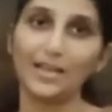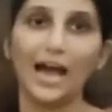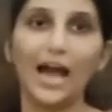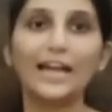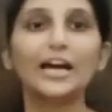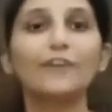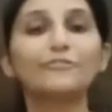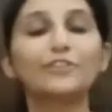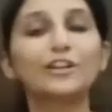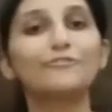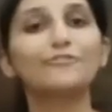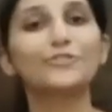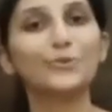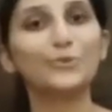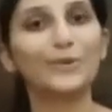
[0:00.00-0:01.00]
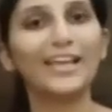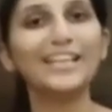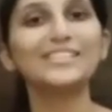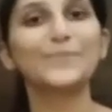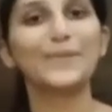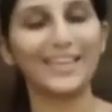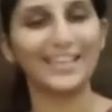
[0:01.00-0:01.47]
And after a few
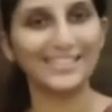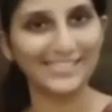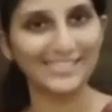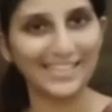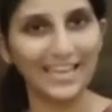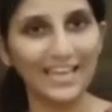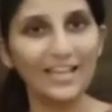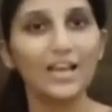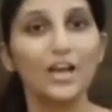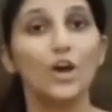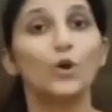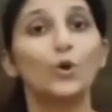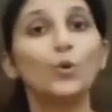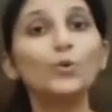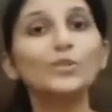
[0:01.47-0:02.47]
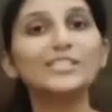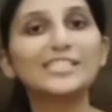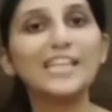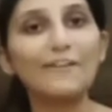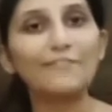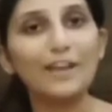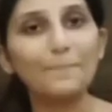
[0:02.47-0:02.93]
days, we can see roots
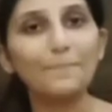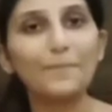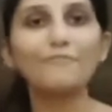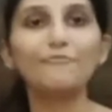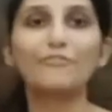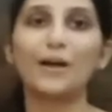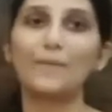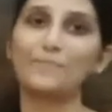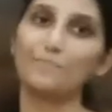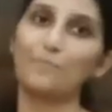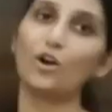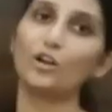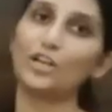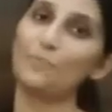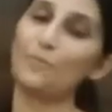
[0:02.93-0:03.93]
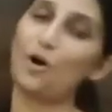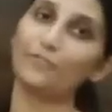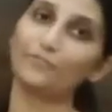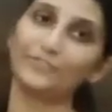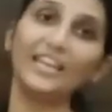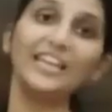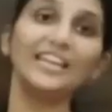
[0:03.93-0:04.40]
developing from the bottom
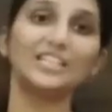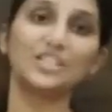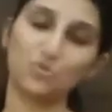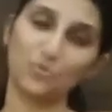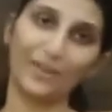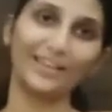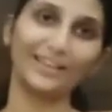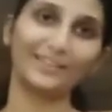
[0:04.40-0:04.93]
of the twig.